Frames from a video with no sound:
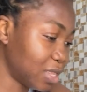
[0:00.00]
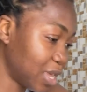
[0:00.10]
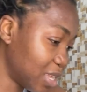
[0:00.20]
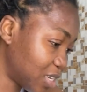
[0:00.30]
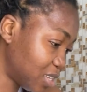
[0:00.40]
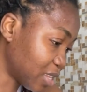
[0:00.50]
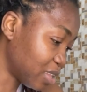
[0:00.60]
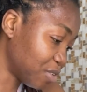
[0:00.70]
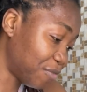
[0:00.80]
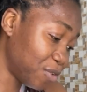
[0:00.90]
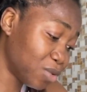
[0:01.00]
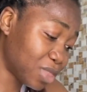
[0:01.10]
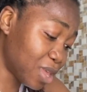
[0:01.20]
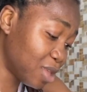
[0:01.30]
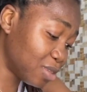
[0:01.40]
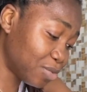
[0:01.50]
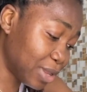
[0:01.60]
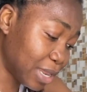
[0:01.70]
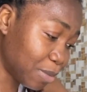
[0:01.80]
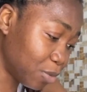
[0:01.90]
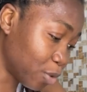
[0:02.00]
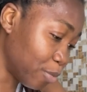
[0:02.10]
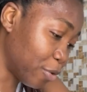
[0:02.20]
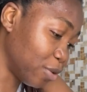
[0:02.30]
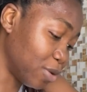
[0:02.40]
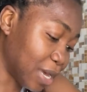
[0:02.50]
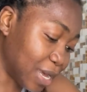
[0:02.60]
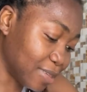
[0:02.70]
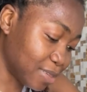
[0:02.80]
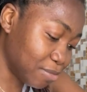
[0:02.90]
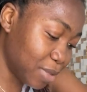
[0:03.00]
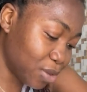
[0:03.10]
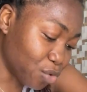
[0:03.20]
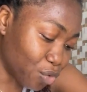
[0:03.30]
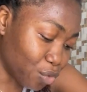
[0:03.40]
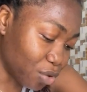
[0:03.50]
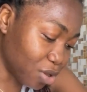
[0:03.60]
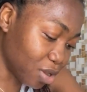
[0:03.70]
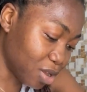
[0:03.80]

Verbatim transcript: then she sent a few things really let me not bore you guys the main cocoa